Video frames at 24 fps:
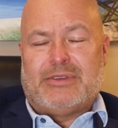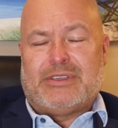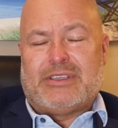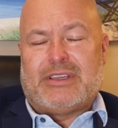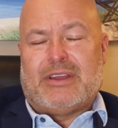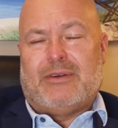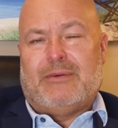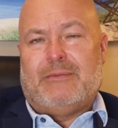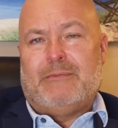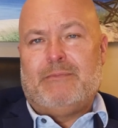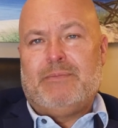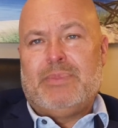
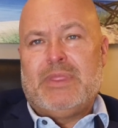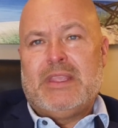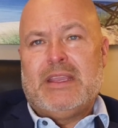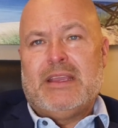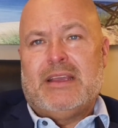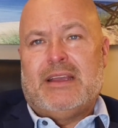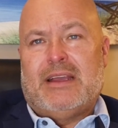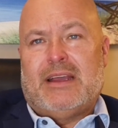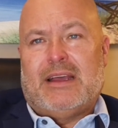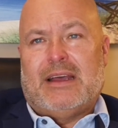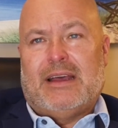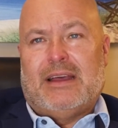So
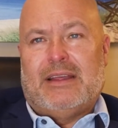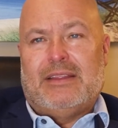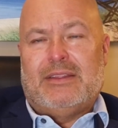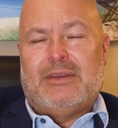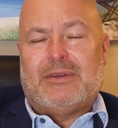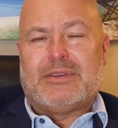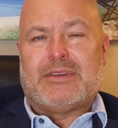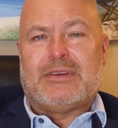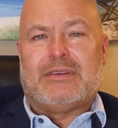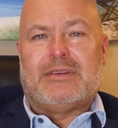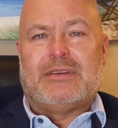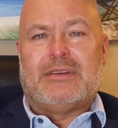
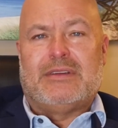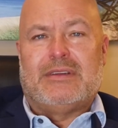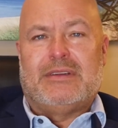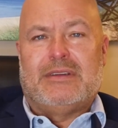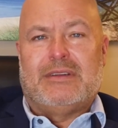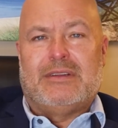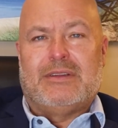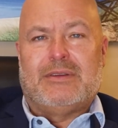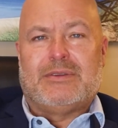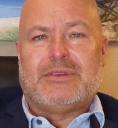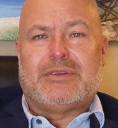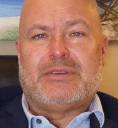those
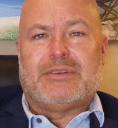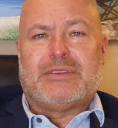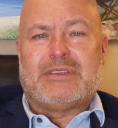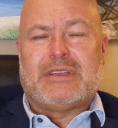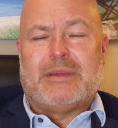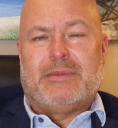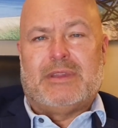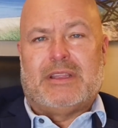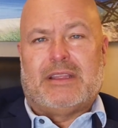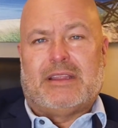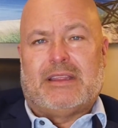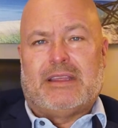are
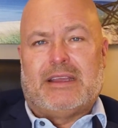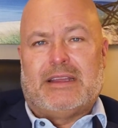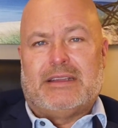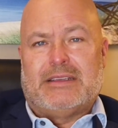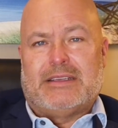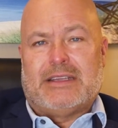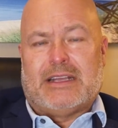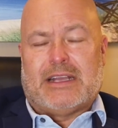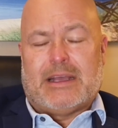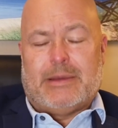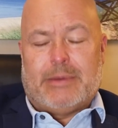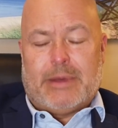some of the
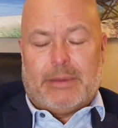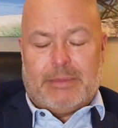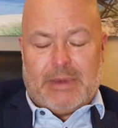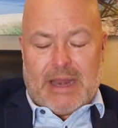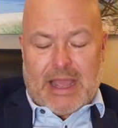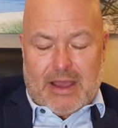things that come up.